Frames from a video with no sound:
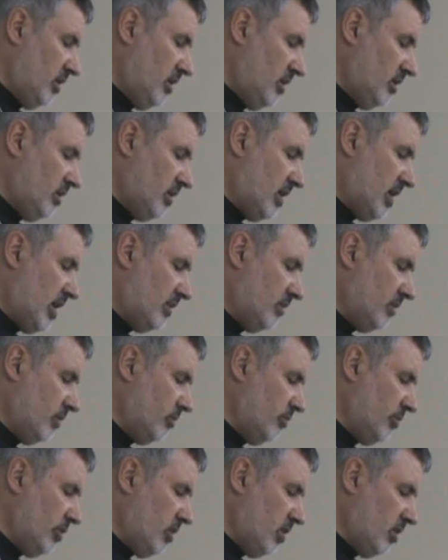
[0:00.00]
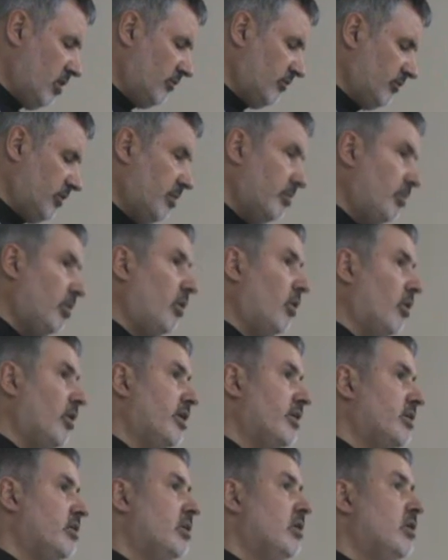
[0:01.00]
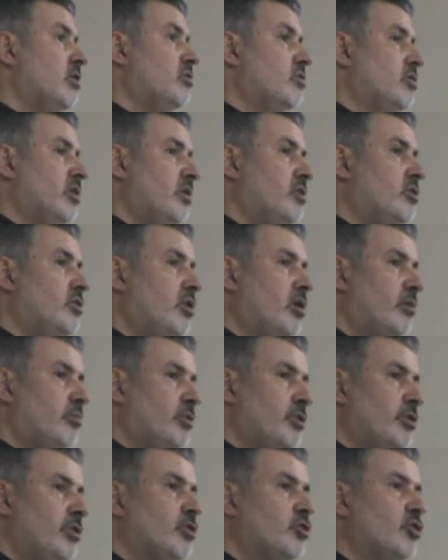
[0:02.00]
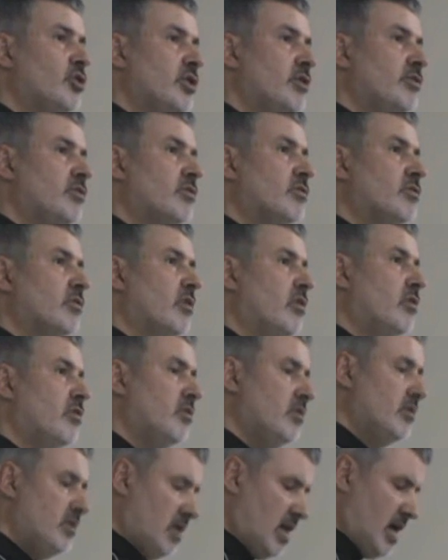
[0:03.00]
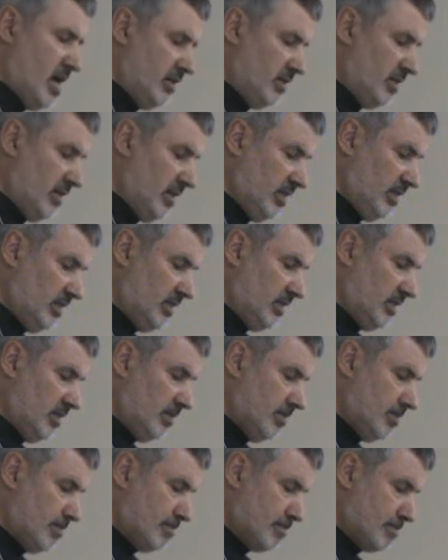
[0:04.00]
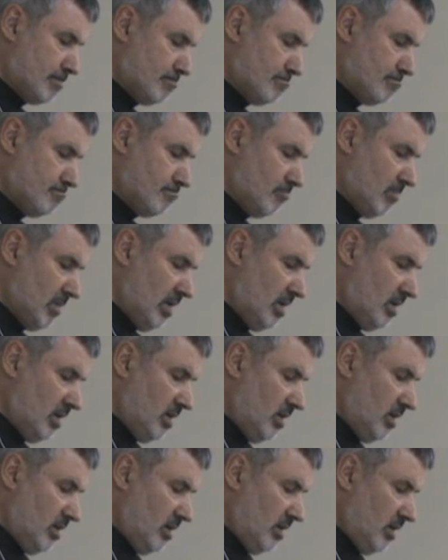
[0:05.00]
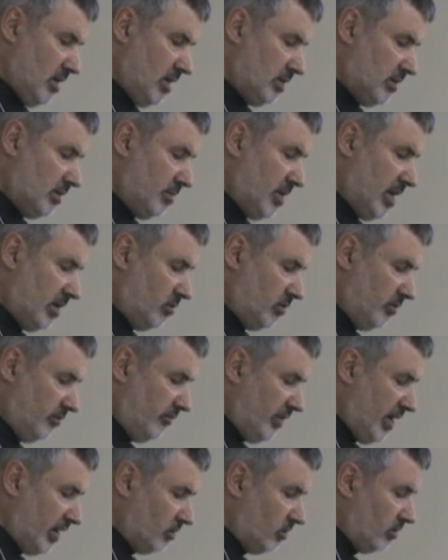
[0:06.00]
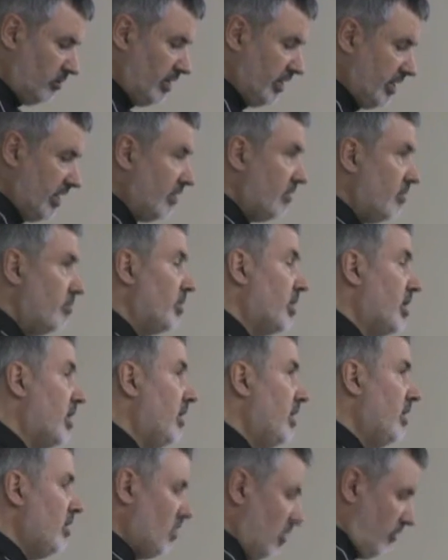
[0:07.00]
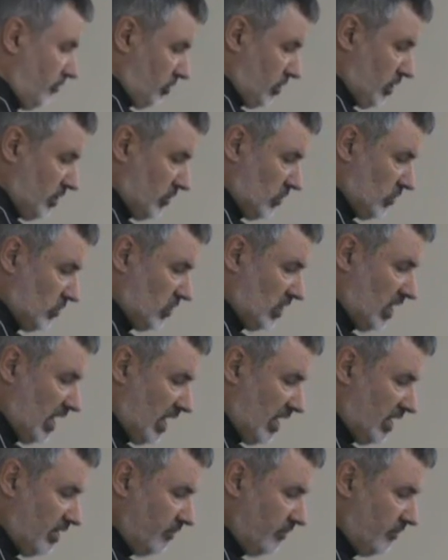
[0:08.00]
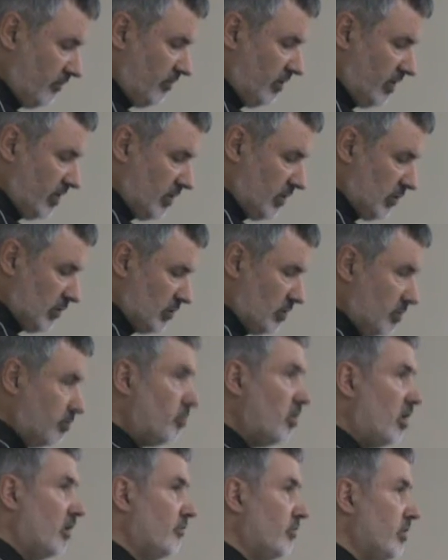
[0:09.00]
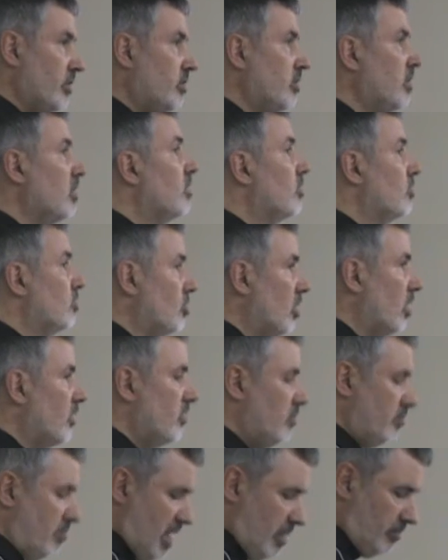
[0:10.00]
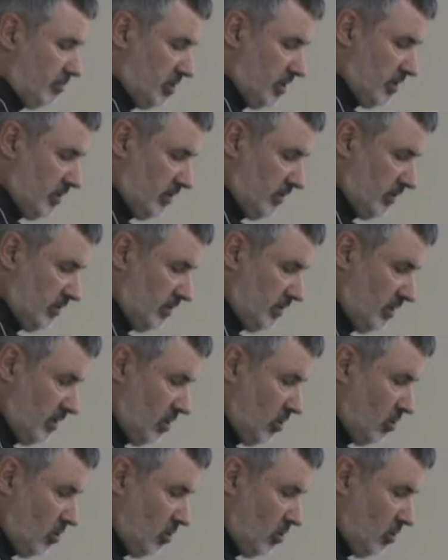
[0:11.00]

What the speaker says: and a category often employed to interpret Jesus' own identity. As a matter of fact, already at the beginning of Jesus' life, there is the prophet John the Baptist,